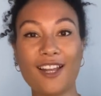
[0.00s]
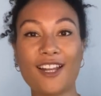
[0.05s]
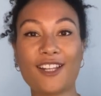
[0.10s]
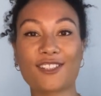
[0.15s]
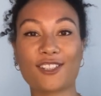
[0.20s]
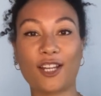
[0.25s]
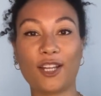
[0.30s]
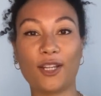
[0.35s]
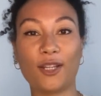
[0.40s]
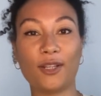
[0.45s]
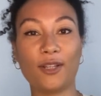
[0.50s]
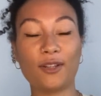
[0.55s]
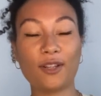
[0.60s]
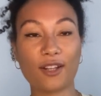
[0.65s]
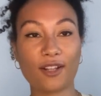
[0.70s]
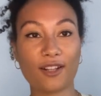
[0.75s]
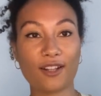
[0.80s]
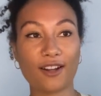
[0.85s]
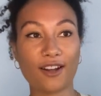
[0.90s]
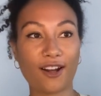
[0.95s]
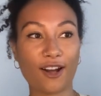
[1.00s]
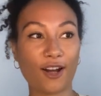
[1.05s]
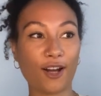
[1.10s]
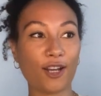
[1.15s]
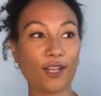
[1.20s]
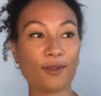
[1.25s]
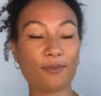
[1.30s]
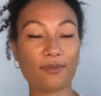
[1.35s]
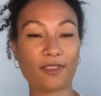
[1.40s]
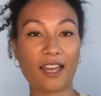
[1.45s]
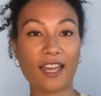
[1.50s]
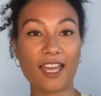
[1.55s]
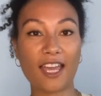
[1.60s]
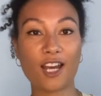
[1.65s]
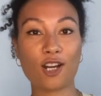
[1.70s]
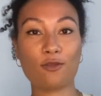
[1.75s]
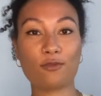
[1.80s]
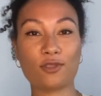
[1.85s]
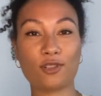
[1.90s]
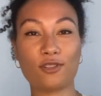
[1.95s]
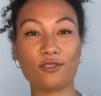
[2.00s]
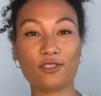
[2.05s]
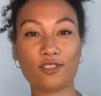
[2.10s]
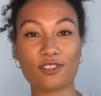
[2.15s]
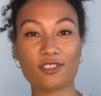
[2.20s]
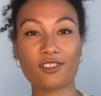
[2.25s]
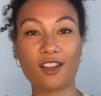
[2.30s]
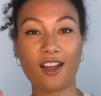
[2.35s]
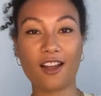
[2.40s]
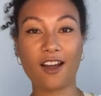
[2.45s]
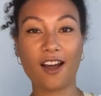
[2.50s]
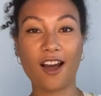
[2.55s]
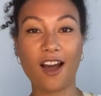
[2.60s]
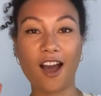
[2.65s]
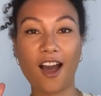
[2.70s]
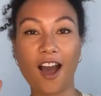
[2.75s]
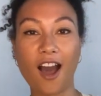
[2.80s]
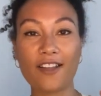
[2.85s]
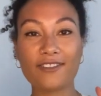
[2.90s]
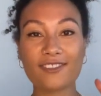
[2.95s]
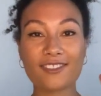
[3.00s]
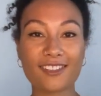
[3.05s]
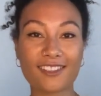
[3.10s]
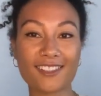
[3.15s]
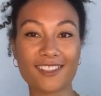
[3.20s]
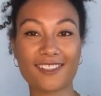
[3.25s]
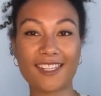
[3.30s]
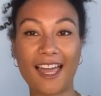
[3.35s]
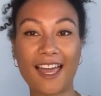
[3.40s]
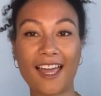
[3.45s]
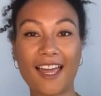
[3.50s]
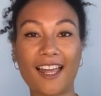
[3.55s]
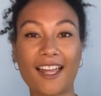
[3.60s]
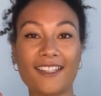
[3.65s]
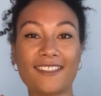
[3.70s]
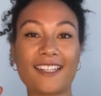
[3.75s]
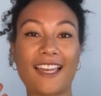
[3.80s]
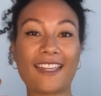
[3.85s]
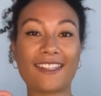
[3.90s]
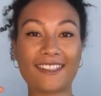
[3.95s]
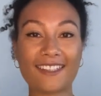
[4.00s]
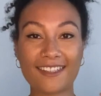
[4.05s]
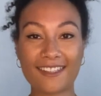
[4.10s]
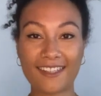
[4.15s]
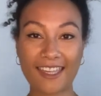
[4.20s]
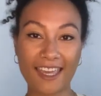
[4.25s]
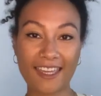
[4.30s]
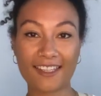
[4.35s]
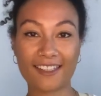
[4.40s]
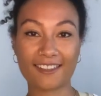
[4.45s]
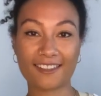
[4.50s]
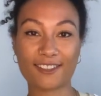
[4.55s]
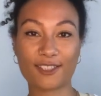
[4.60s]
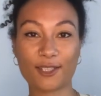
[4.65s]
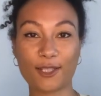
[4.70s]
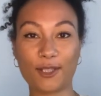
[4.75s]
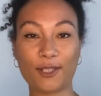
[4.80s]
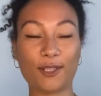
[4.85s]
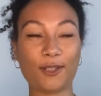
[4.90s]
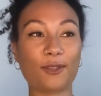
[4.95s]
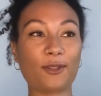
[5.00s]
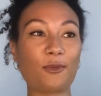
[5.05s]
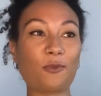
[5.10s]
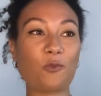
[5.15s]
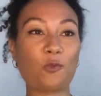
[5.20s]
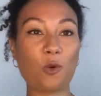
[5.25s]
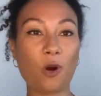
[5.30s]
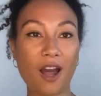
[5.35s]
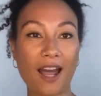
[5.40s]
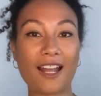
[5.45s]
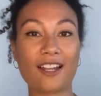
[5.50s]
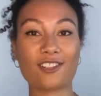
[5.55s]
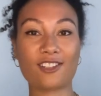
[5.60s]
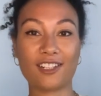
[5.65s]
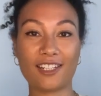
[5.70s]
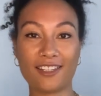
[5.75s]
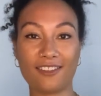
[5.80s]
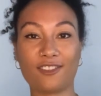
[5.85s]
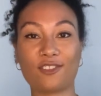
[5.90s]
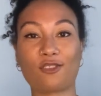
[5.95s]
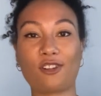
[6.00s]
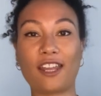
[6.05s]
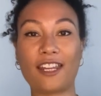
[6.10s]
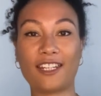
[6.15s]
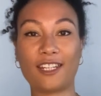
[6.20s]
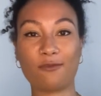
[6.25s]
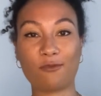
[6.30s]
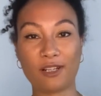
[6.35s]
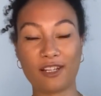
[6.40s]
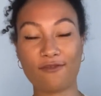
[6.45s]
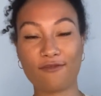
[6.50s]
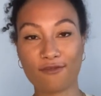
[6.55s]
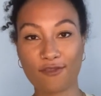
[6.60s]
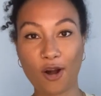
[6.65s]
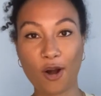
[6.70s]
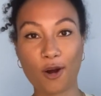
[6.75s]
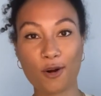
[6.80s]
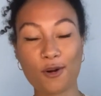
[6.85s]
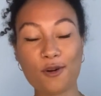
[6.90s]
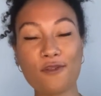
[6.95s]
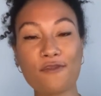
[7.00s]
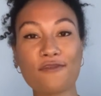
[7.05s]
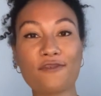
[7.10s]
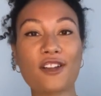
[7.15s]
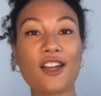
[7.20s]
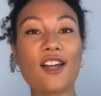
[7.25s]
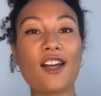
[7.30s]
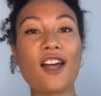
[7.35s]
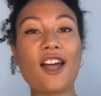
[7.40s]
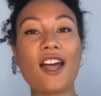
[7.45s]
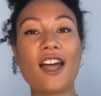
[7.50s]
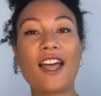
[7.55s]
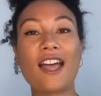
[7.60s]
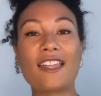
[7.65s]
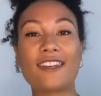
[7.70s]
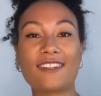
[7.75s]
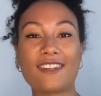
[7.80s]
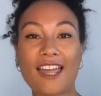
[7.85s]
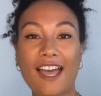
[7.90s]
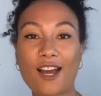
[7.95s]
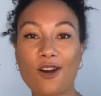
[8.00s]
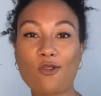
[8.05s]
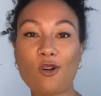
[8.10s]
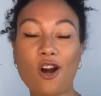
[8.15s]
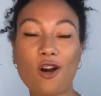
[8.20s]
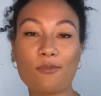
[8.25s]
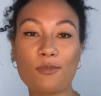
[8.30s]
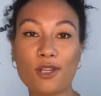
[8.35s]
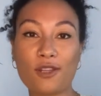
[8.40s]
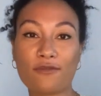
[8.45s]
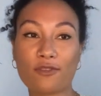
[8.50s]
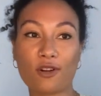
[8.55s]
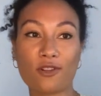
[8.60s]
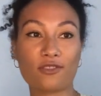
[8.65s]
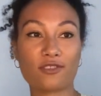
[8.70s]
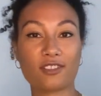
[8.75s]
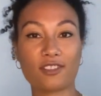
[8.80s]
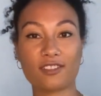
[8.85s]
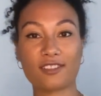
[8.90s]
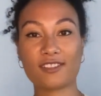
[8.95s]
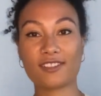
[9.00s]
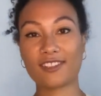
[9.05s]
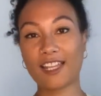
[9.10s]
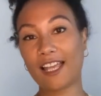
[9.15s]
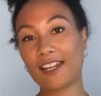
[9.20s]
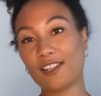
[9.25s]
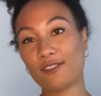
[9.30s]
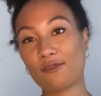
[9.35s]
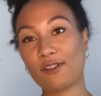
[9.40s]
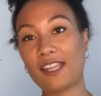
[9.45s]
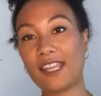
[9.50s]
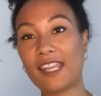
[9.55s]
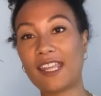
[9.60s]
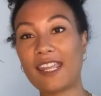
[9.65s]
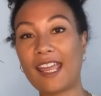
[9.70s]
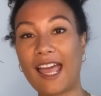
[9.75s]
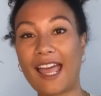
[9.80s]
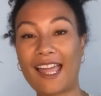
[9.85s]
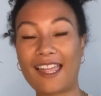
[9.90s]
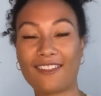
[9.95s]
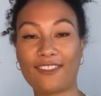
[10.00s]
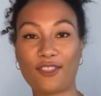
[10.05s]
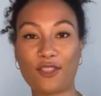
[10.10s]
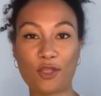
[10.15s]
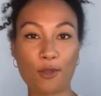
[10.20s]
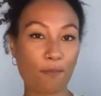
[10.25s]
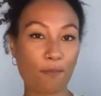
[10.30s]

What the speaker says: So I hope that helped you just understand and get into what actually the training will involve. Now I'll move on to salary and the